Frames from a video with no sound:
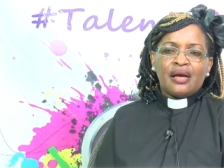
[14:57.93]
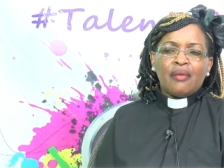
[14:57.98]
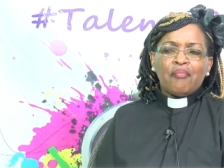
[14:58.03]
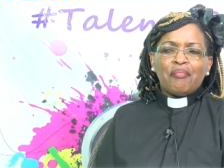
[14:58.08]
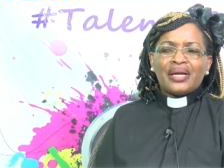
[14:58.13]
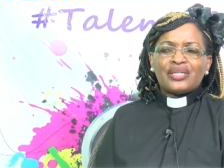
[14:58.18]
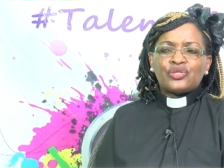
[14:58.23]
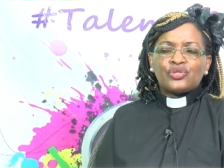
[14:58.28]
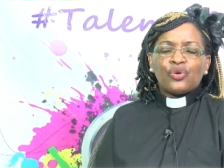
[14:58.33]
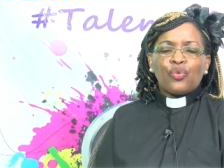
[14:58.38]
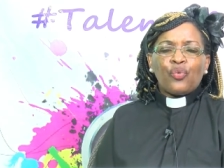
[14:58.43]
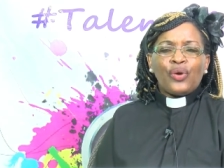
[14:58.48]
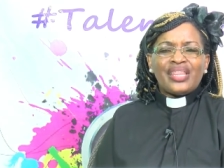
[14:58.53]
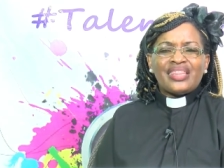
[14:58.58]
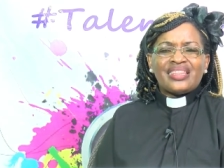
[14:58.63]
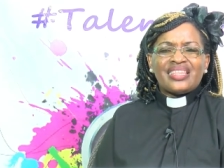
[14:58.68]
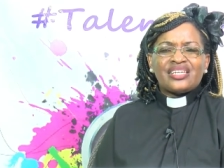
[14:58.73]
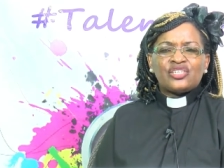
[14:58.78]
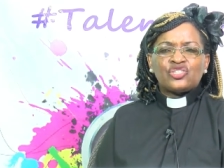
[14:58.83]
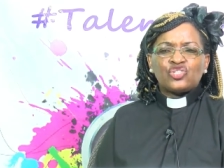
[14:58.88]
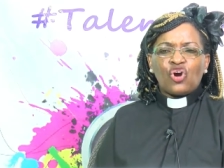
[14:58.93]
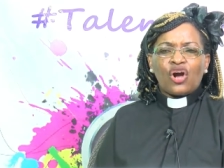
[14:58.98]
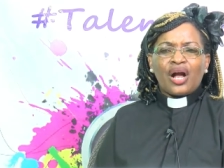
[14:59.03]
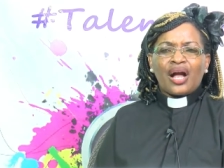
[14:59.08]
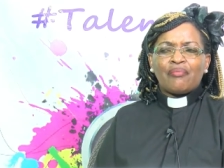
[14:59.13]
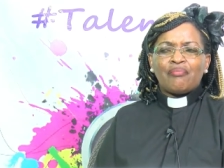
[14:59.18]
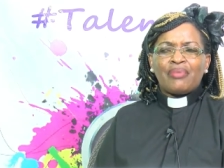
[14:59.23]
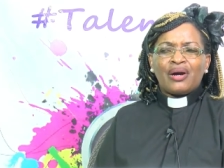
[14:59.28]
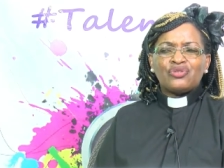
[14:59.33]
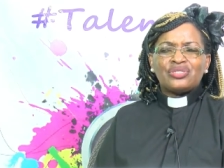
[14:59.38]
but when they talk
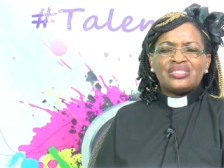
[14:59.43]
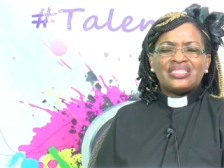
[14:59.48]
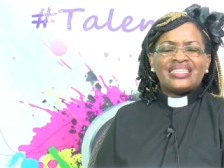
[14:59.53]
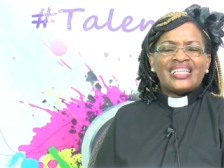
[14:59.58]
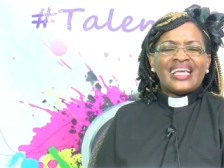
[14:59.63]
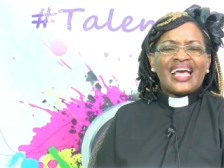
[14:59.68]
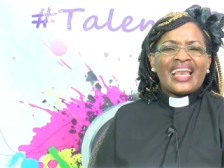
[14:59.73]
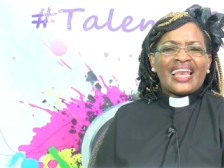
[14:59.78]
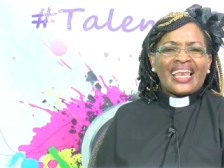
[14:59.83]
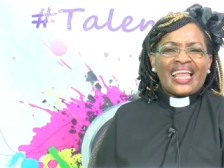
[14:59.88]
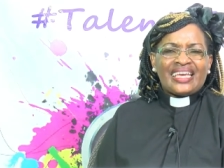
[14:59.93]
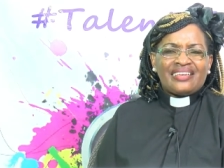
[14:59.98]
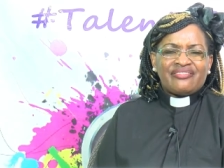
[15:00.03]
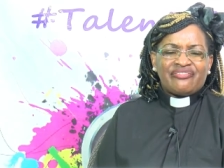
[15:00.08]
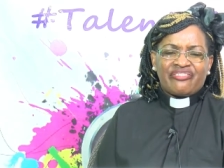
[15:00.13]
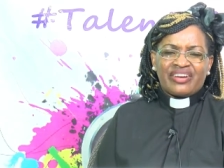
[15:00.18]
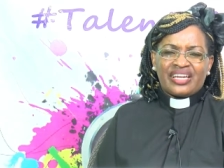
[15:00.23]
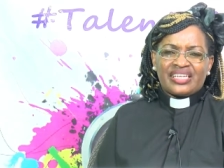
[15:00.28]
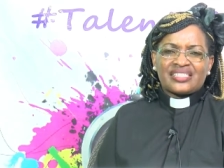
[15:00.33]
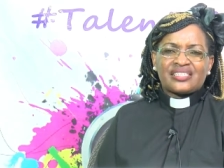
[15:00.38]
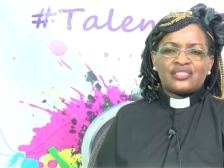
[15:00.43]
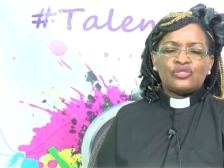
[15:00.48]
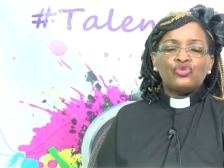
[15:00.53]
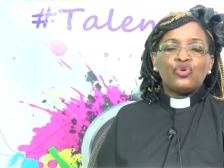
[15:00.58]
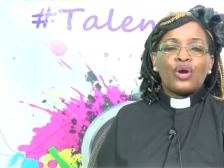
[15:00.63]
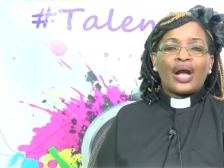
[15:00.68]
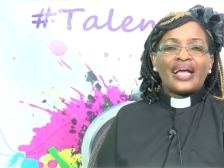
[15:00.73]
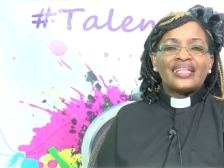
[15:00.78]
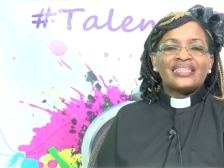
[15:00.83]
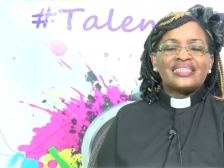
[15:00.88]
about it, they are lifeless. You
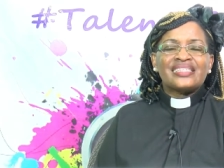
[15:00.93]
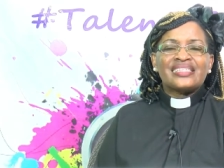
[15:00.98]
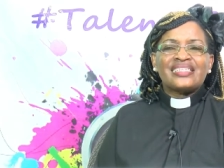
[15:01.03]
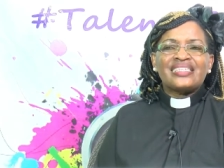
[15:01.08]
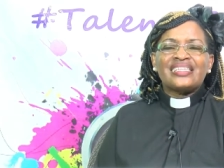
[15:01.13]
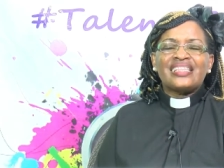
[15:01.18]
can see